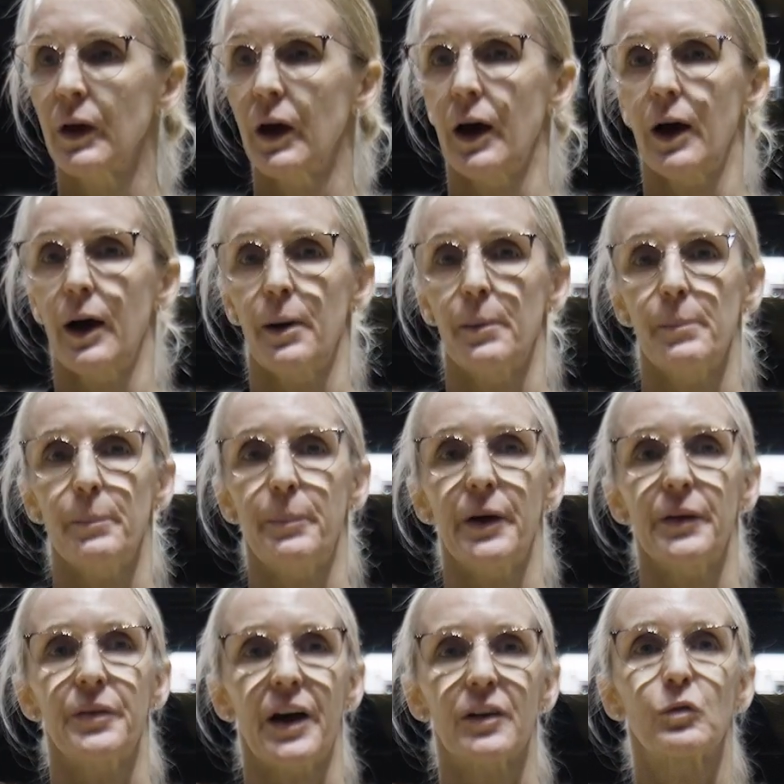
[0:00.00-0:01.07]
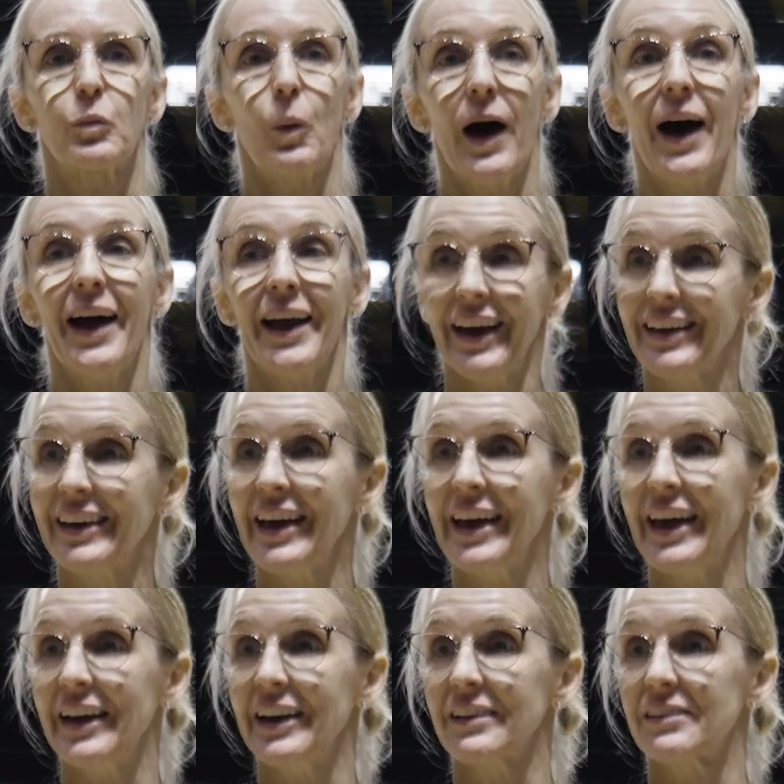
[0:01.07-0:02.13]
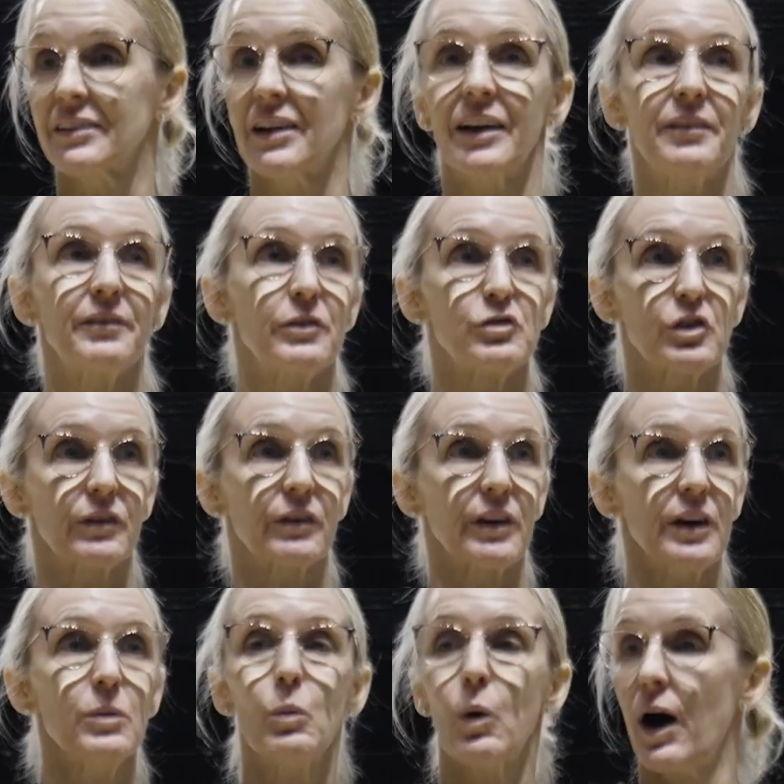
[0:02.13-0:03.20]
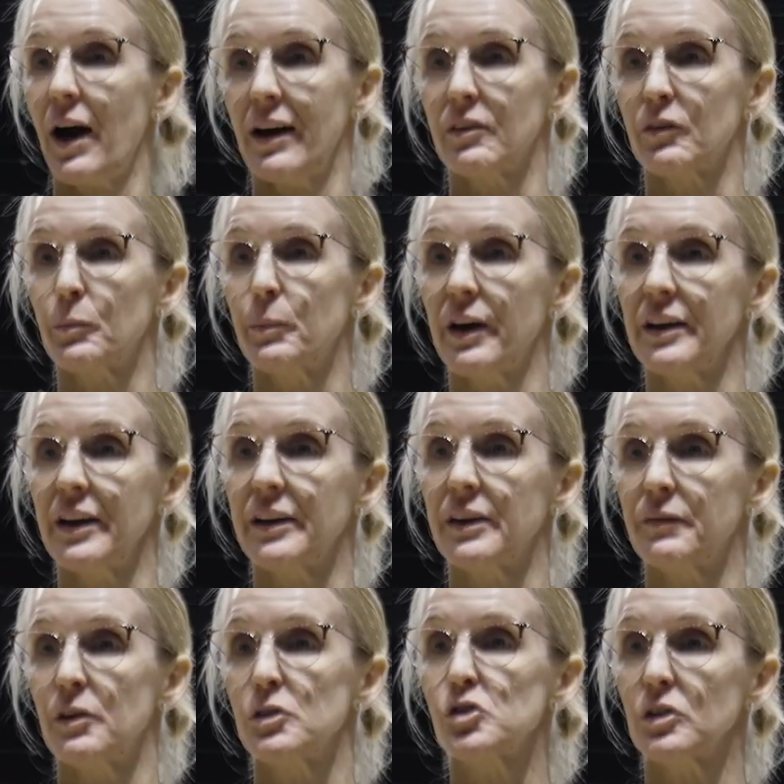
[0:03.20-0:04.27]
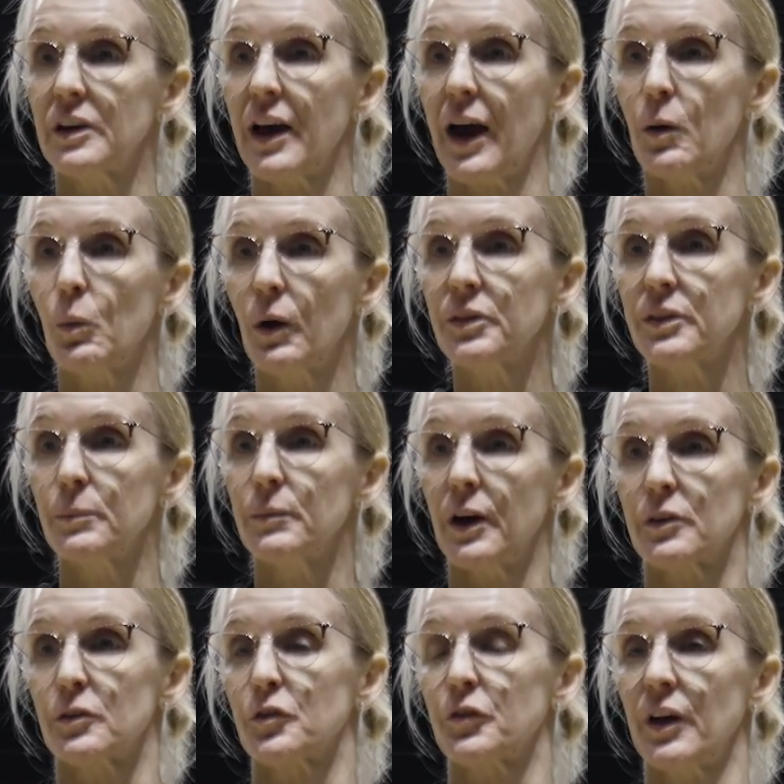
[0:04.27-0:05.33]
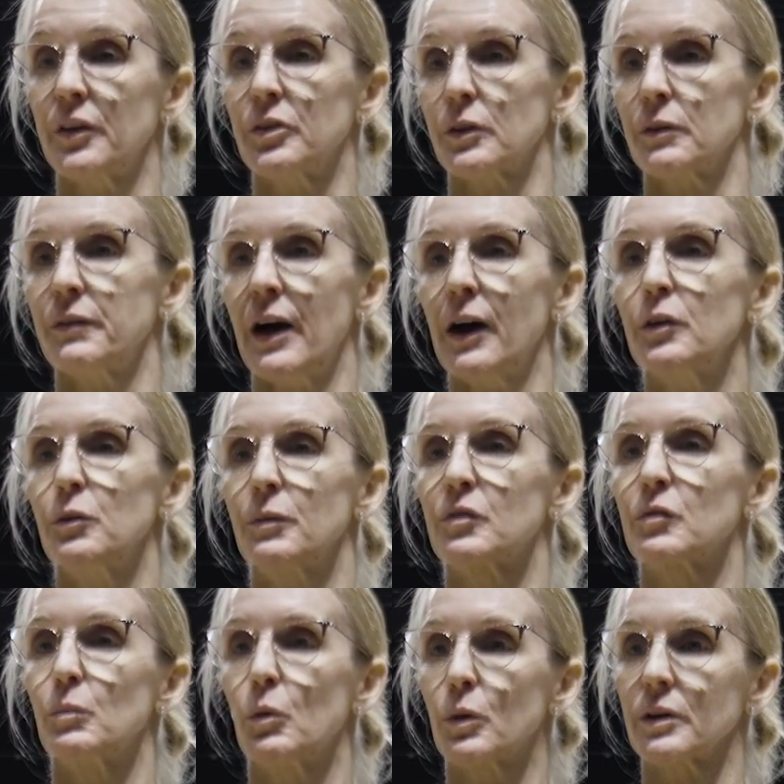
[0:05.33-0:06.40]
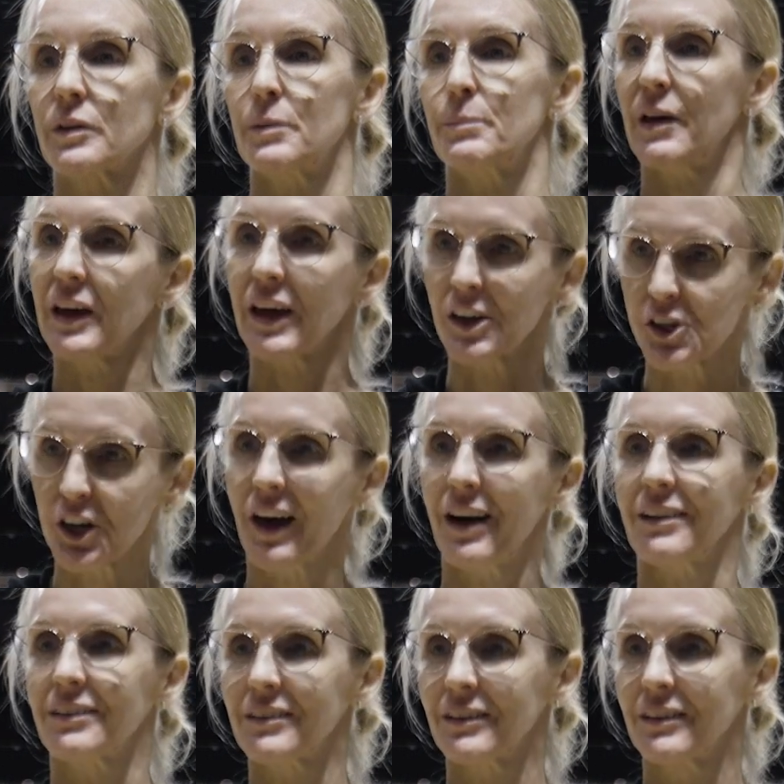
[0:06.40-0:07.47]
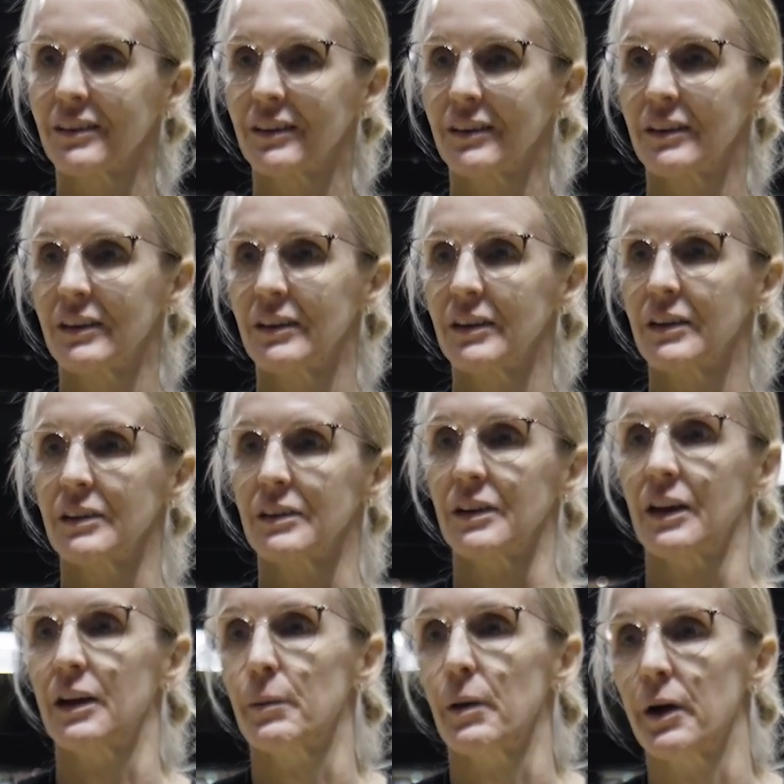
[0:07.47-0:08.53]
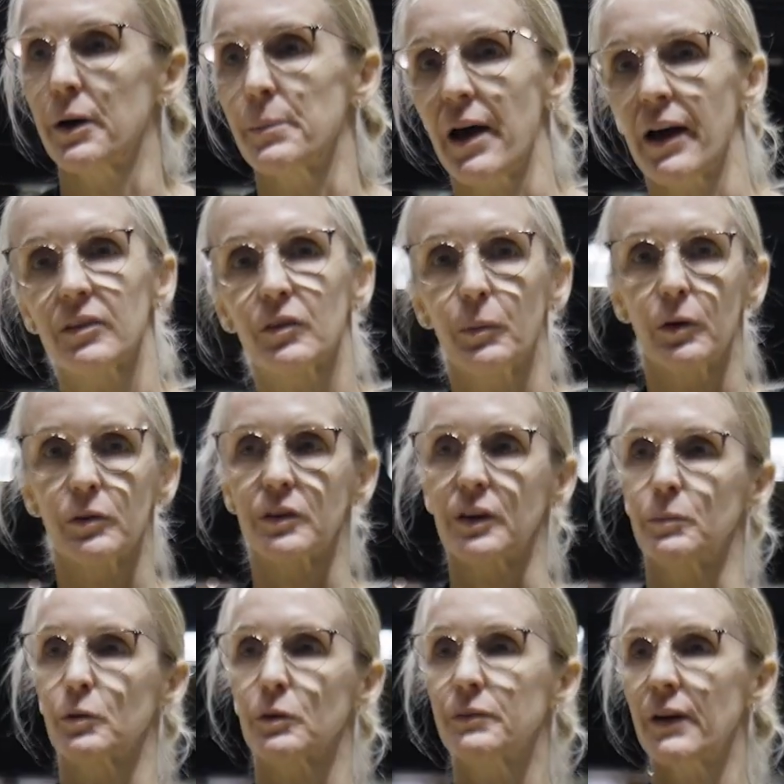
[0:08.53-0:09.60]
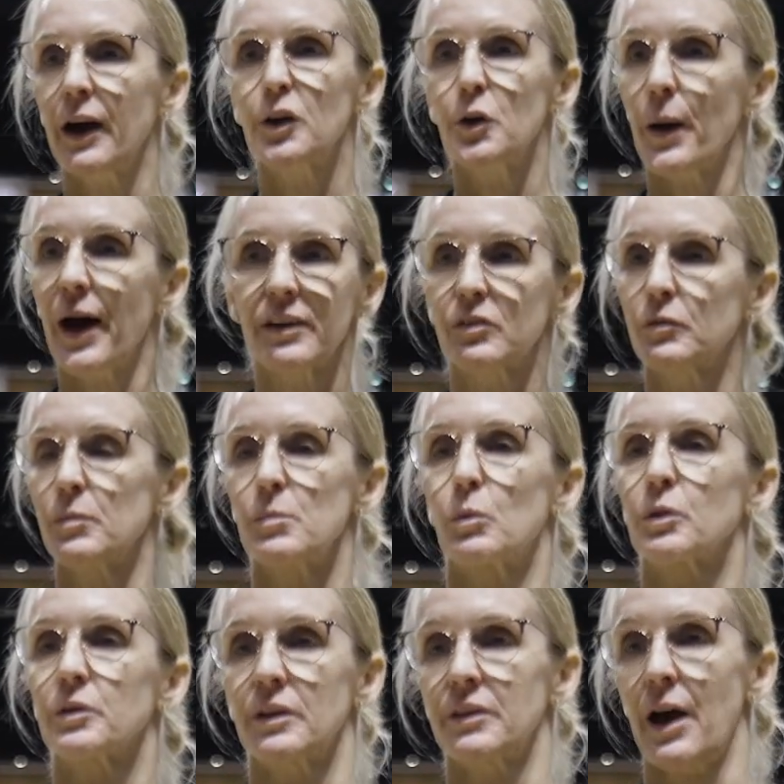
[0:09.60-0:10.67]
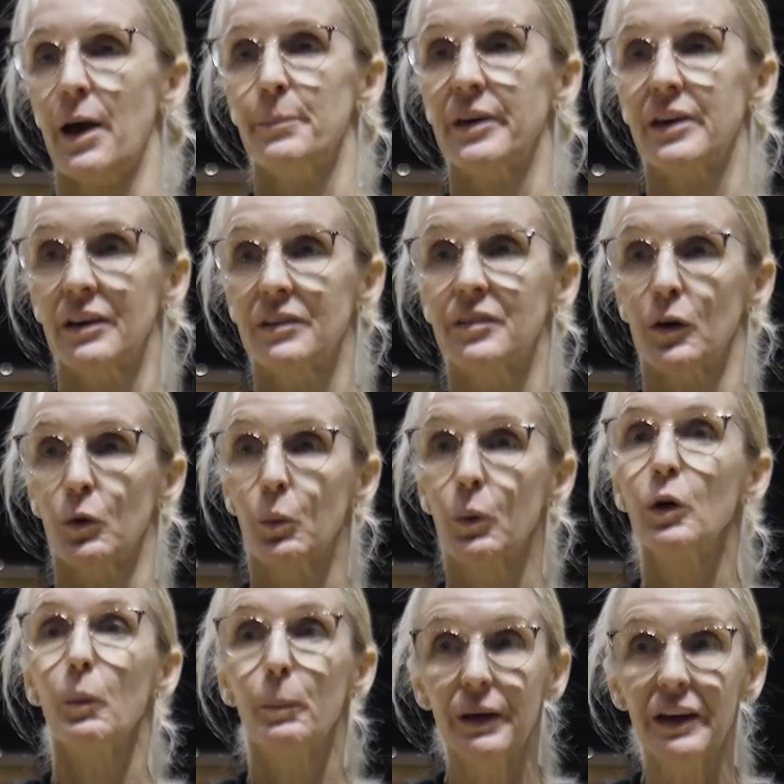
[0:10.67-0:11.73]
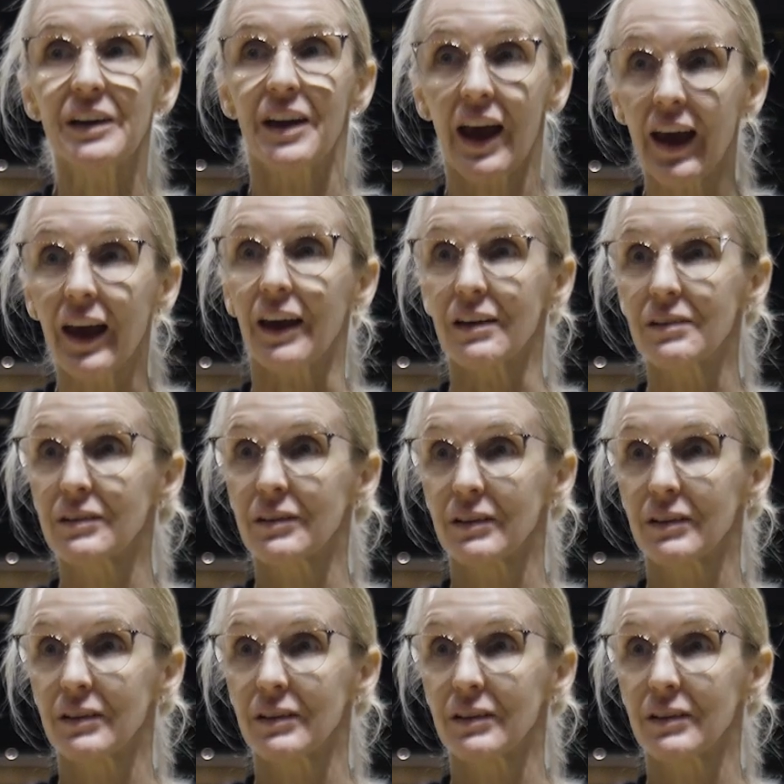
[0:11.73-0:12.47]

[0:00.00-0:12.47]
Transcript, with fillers: Um, but that's why, again, it's not even just team wise, but individually, I want them to understand their value is more than making shots. And on a basketball team, your value has to be more than that because there will be days